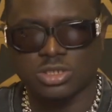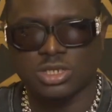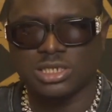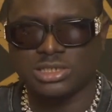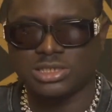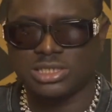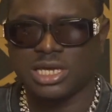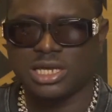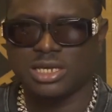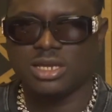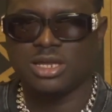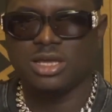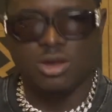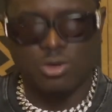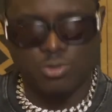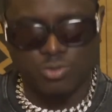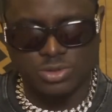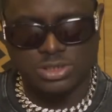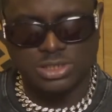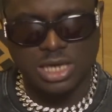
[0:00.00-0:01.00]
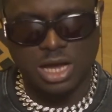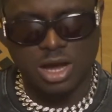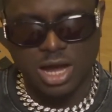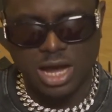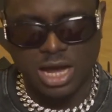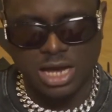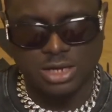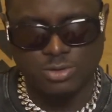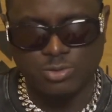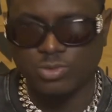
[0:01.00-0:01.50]
Understand? We see how
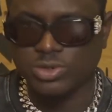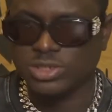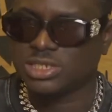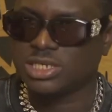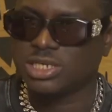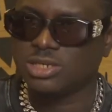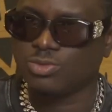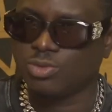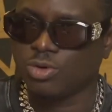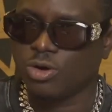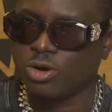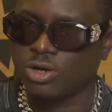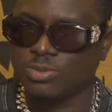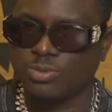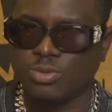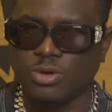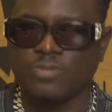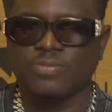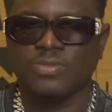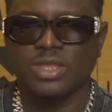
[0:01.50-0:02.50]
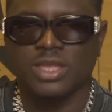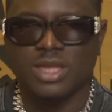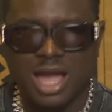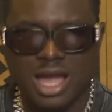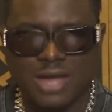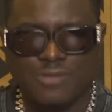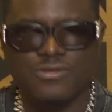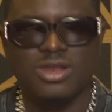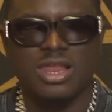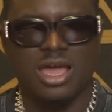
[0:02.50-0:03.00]
hard Wizkid works. But
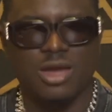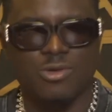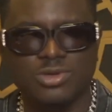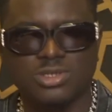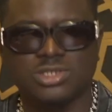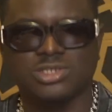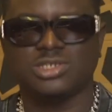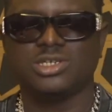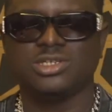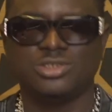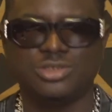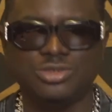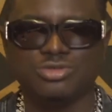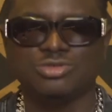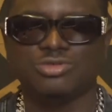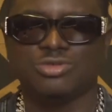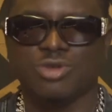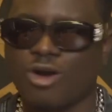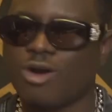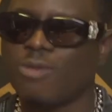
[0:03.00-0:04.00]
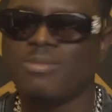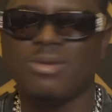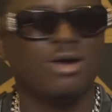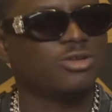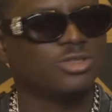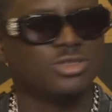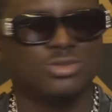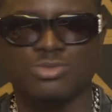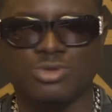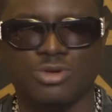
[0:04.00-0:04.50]
I feel like Wizkid should come
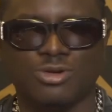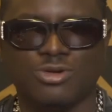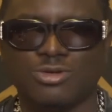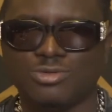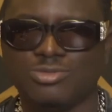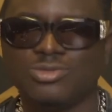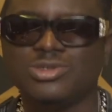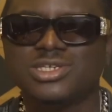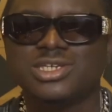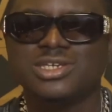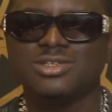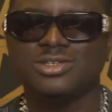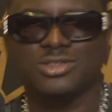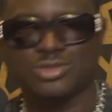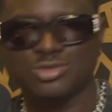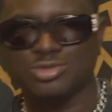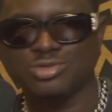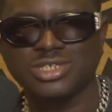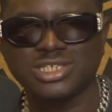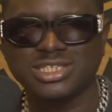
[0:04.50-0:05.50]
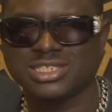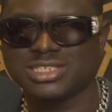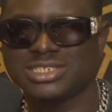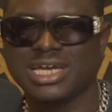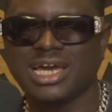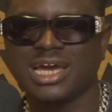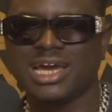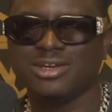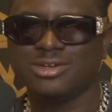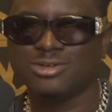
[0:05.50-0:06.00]
out more. Wizkid is too
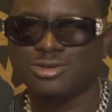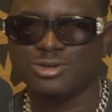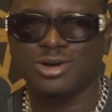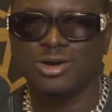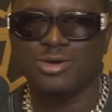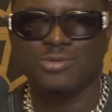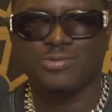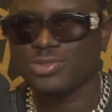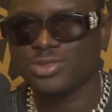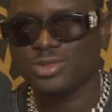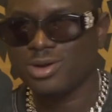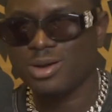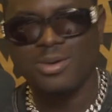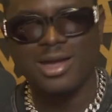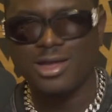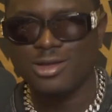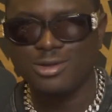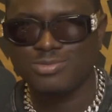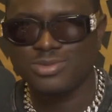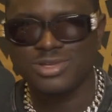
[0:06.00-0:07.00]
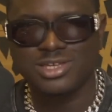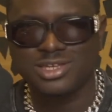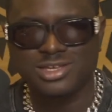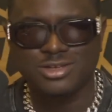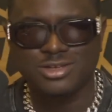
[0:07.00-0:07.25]
inside. You know, why you be?